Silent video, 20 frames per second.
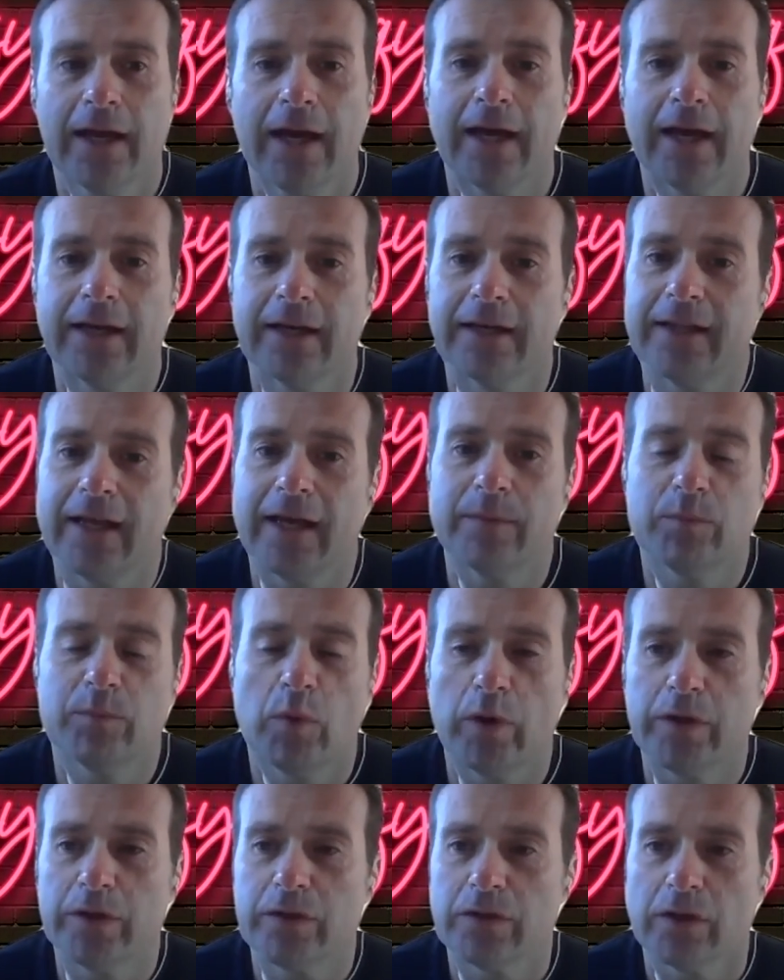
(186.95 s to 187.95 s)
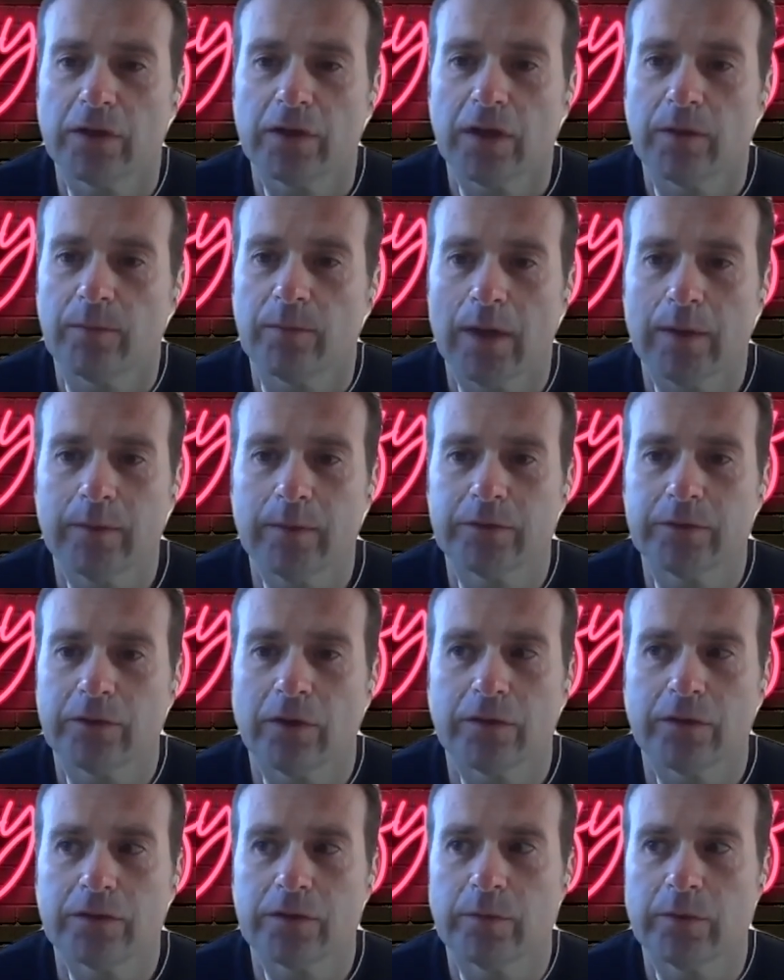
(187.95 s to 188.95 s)
And at that point, you're not going to be able to
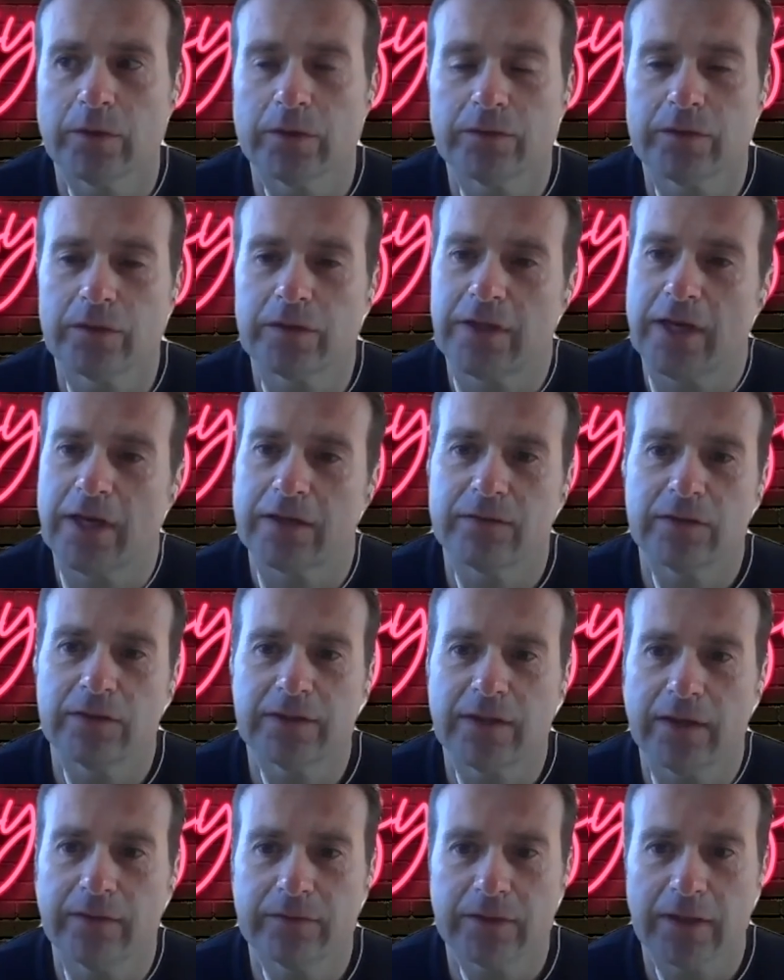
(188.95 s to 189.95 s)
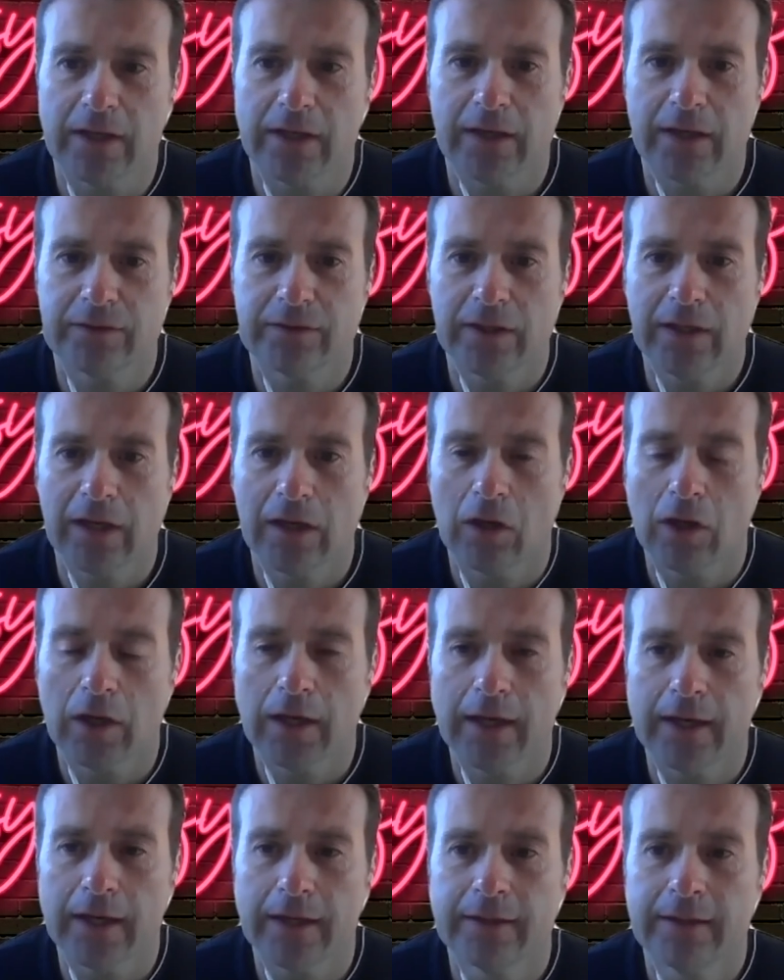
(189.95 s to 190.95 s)
contribute to a tax-free savings account any
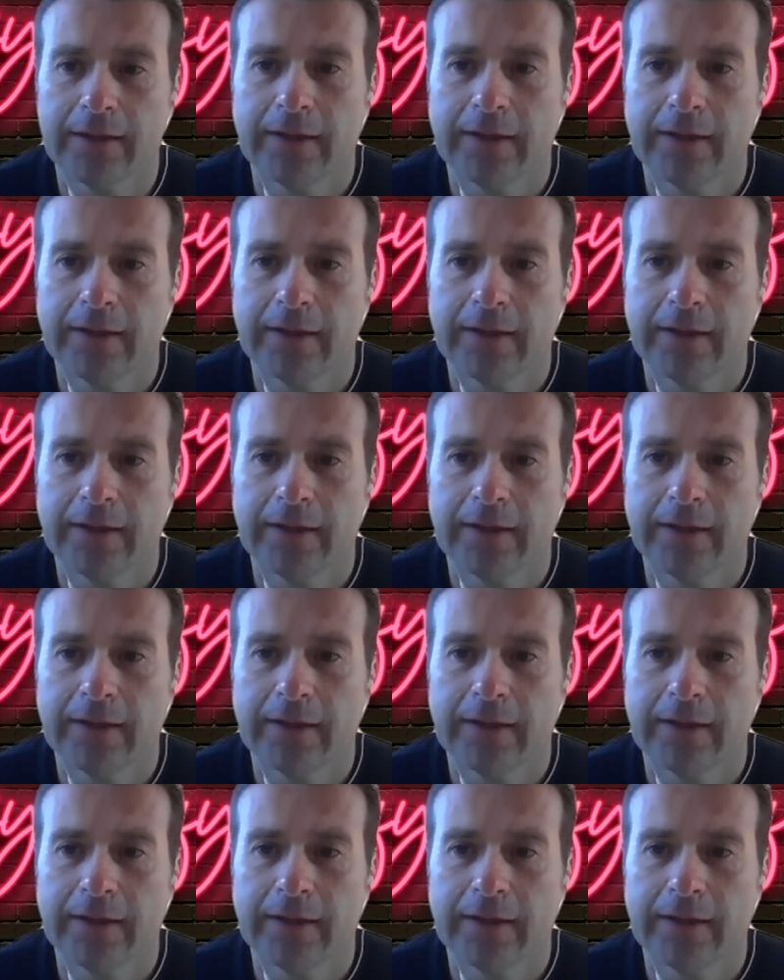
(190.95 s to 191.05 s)
longer.